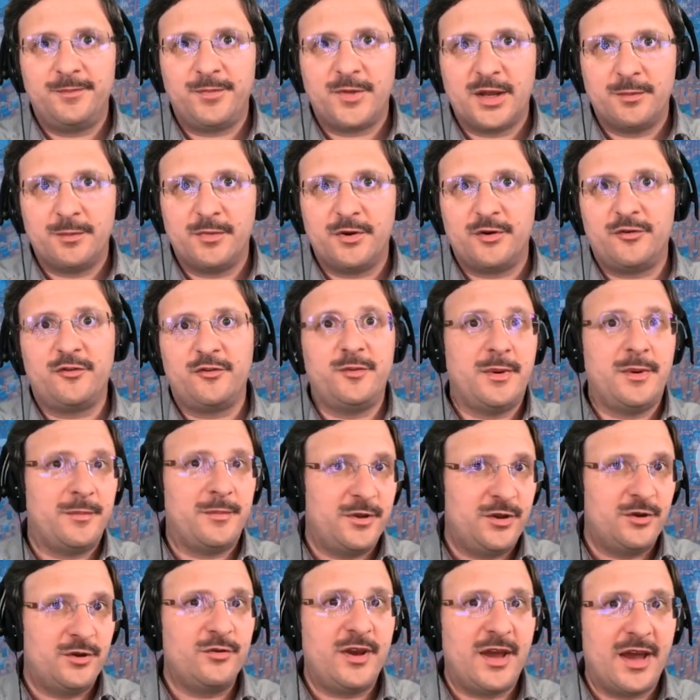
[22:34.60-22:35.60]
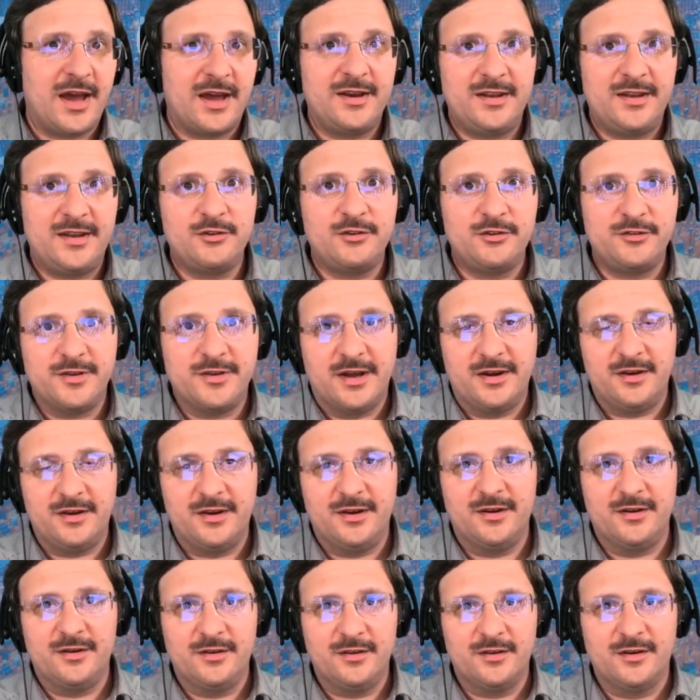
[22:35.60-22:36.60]
But remember, you can't use that
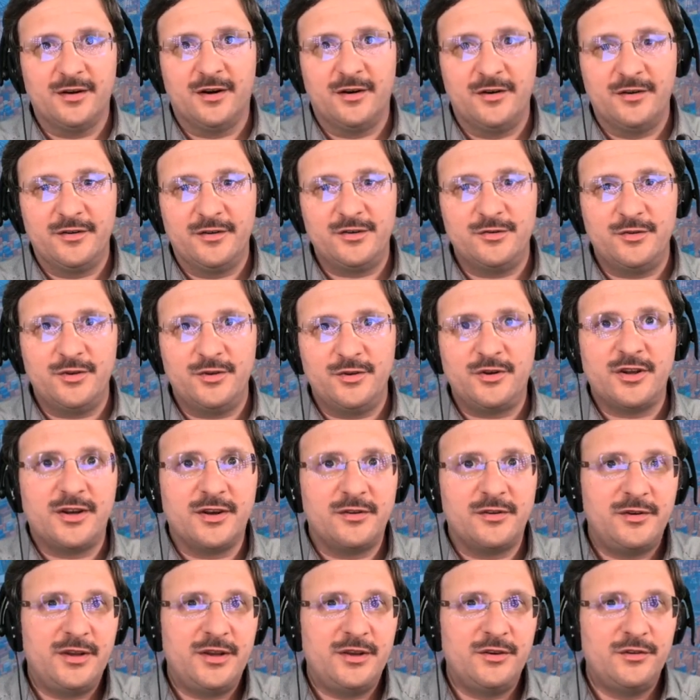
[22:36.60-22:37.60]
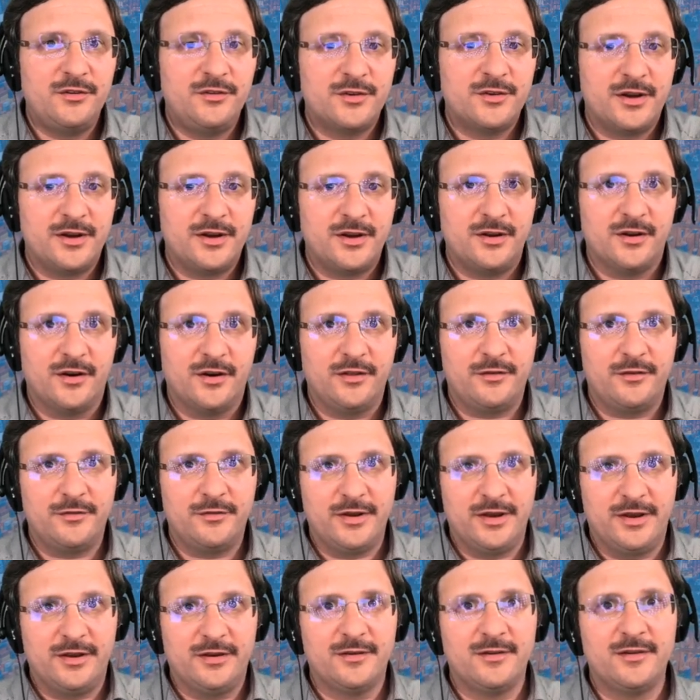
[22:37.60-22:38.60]
in R2. You can only use that in
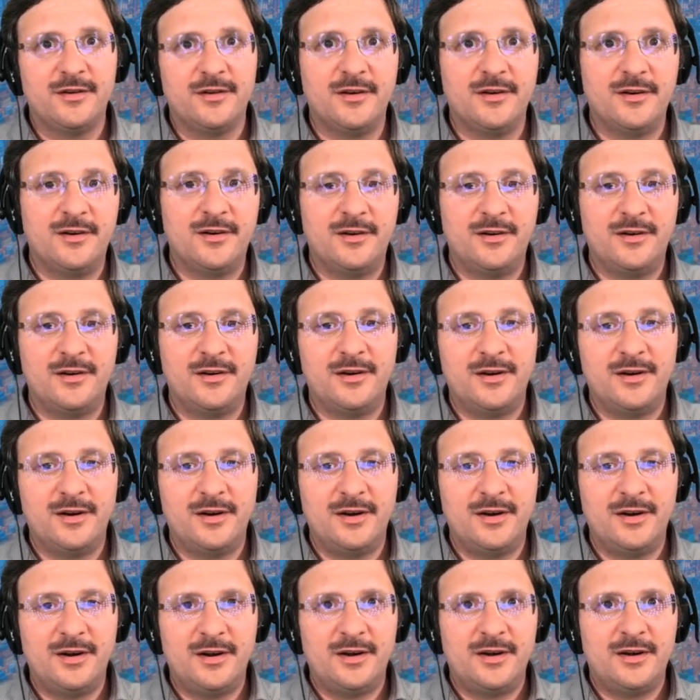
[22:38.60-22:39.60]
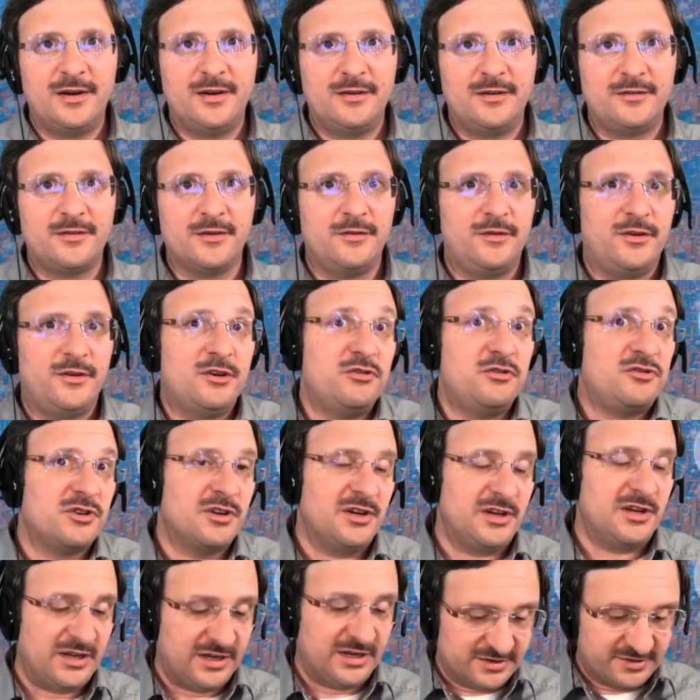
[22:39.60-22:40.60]
R3. So
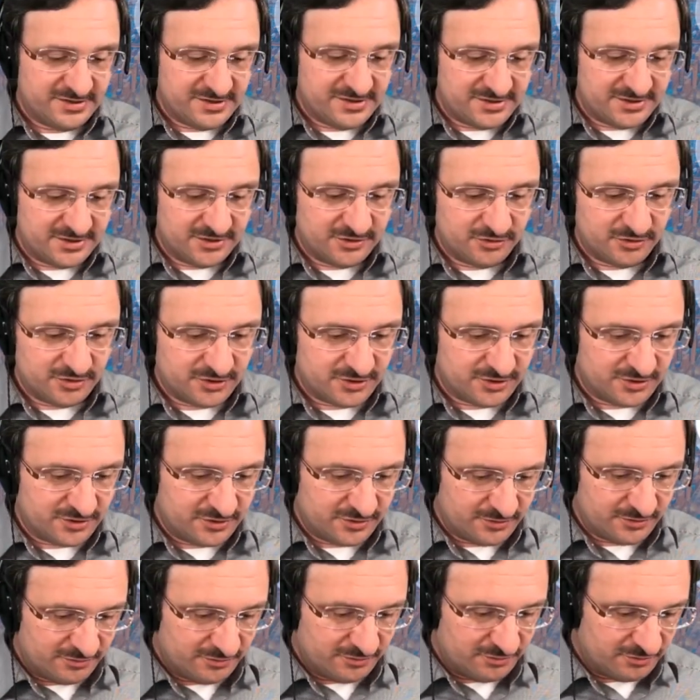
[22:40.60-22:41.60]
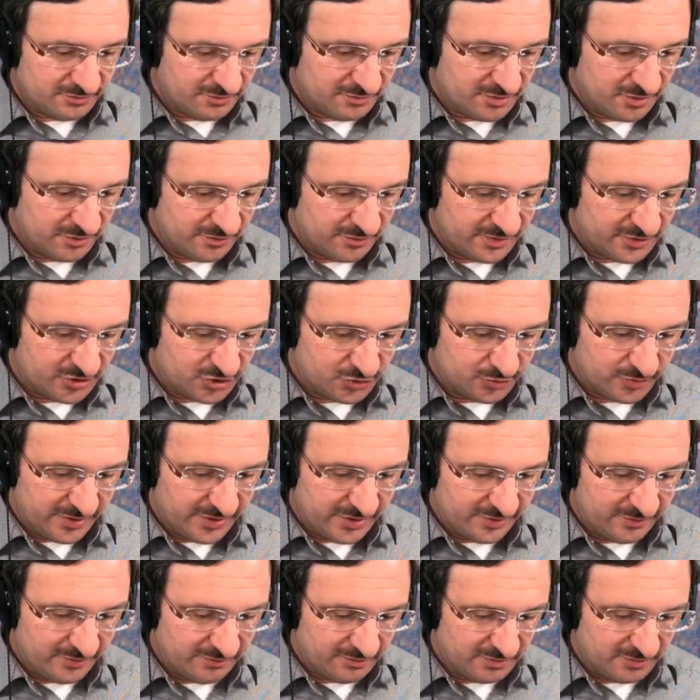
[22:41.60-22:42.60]
usually it's easier to just go this way here.